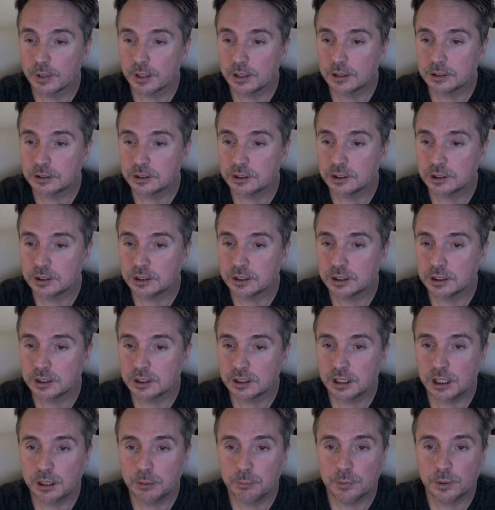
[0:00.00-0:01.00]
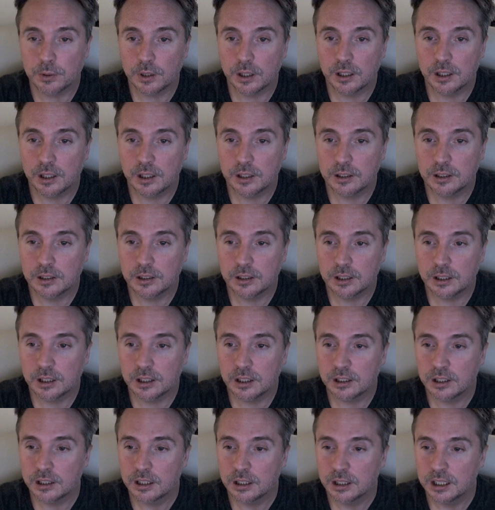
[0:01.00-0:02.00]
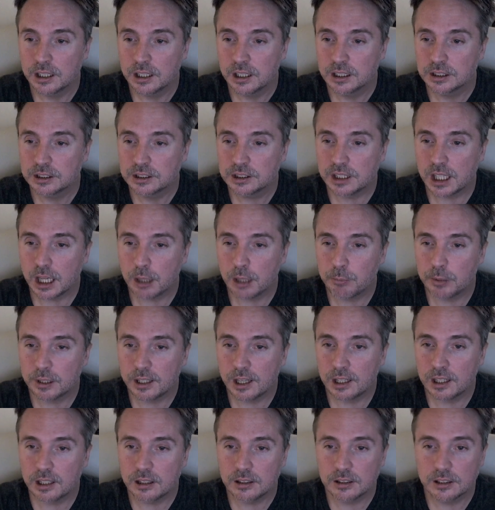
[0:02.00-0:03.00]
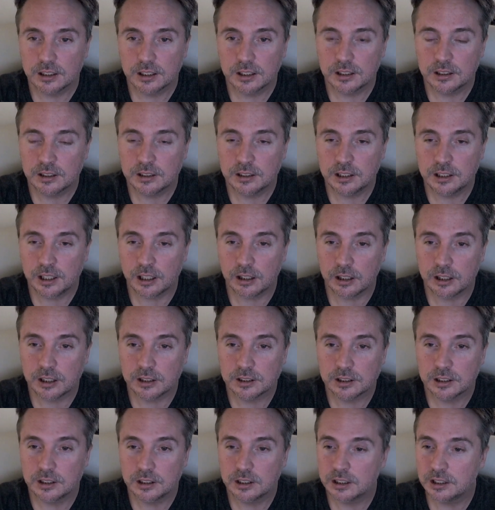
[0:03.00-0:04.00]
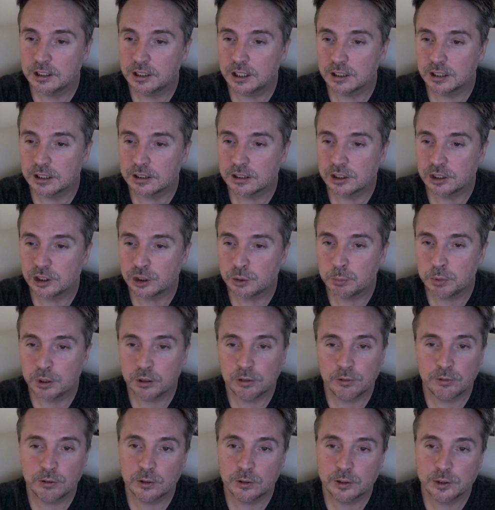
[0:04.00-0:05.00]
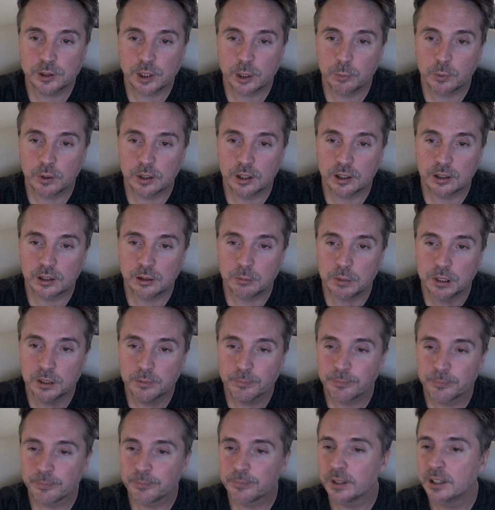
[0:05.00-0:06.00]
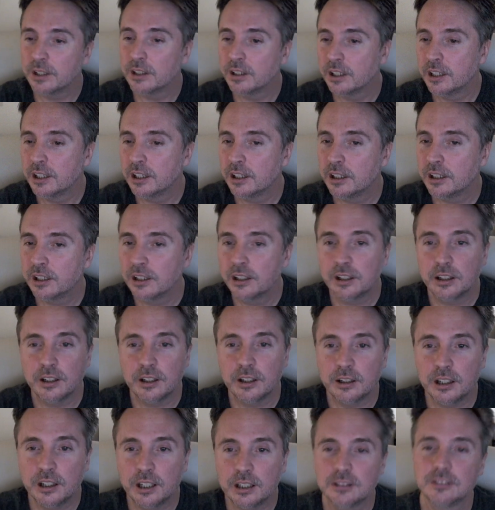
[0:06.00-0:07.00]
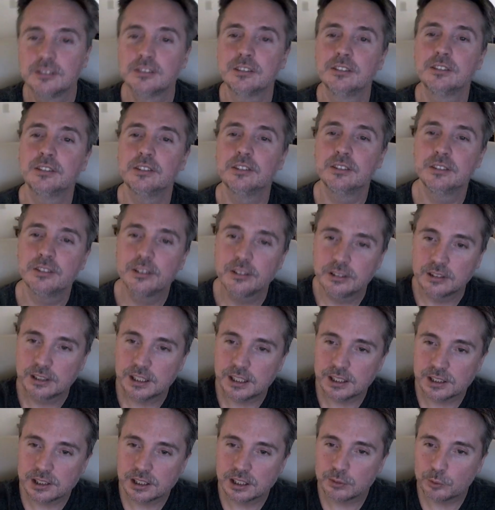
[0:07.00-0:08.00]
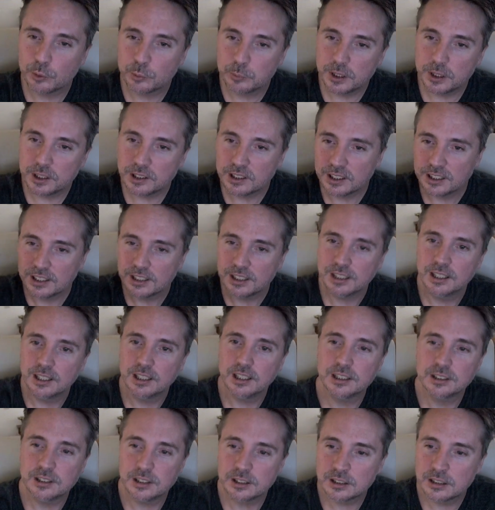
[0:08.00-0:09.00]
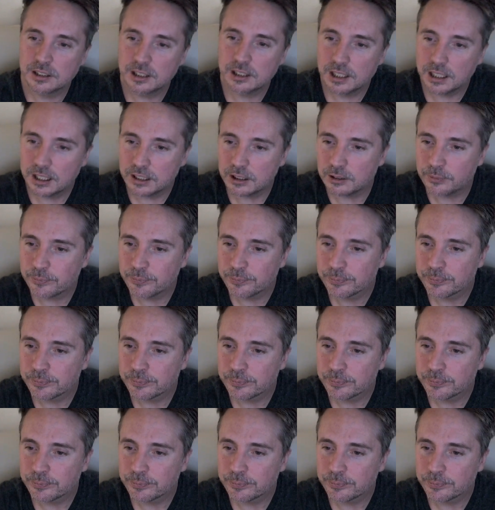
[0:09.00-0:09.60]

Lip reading: just gonna keep on stabbing at it till it's as beautiful as I want it to be. Alright, thanks everybody. Talk to you later.